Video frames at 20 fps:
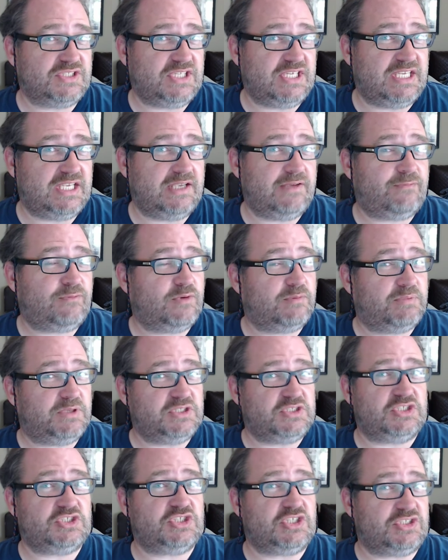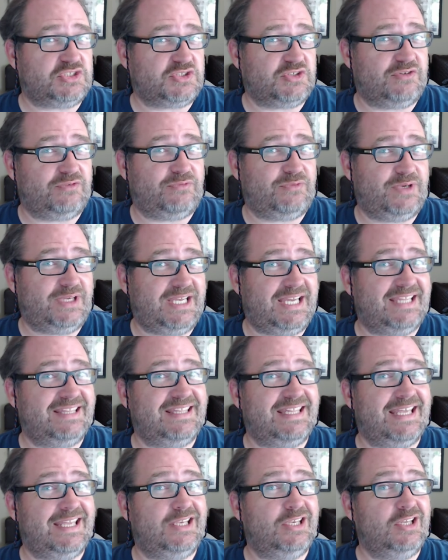a year for a piece of shit software and
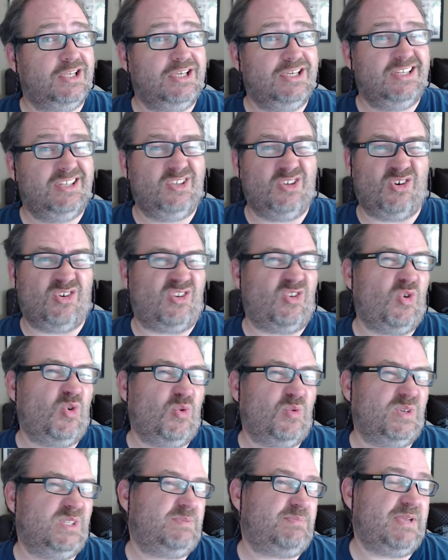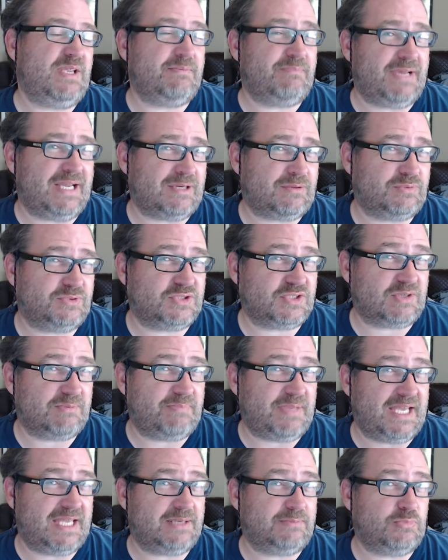then not always being backwards
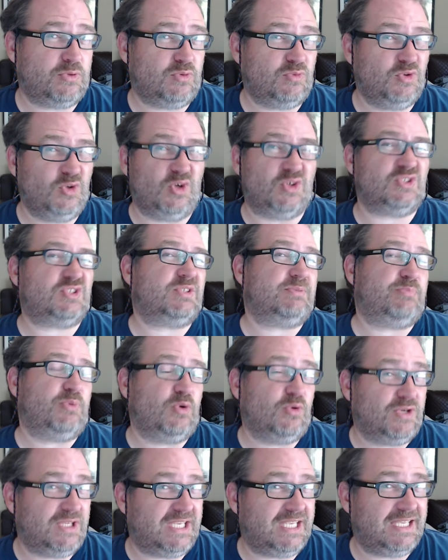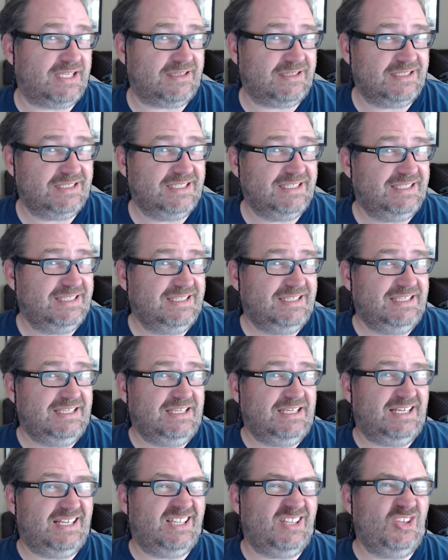compatible, not supporting it,
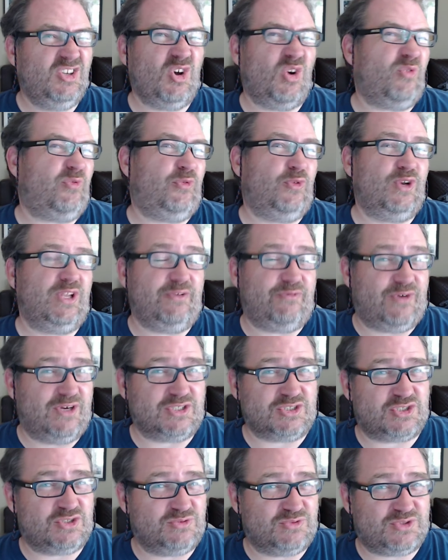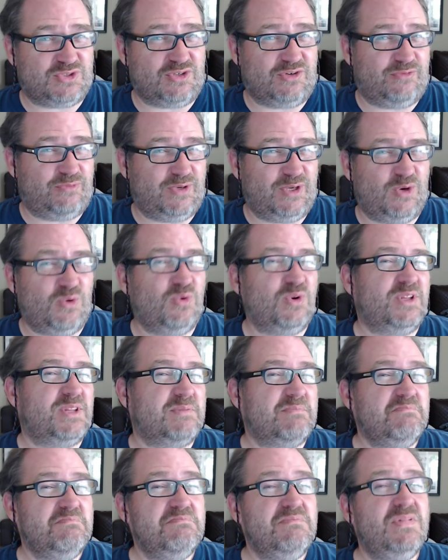not fully functional software. All of the
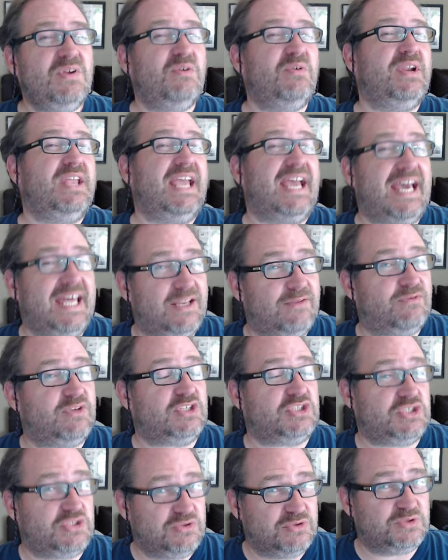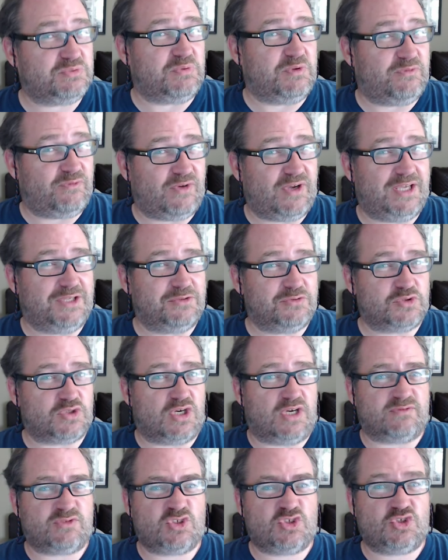myriad of issues with Final
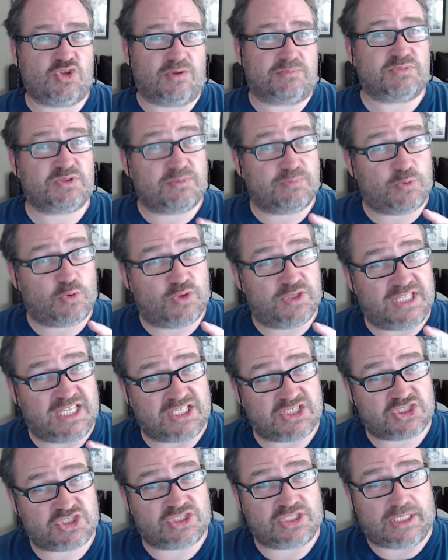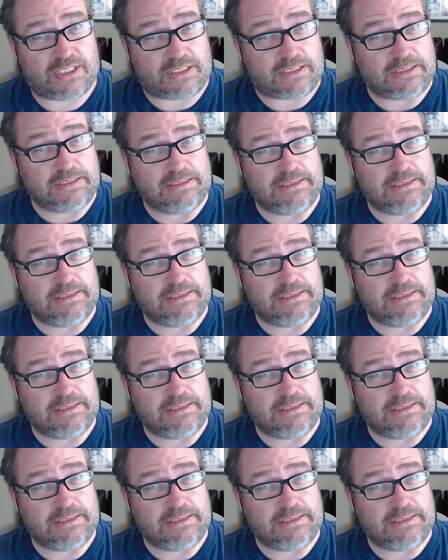Draft, stop supporting that shit.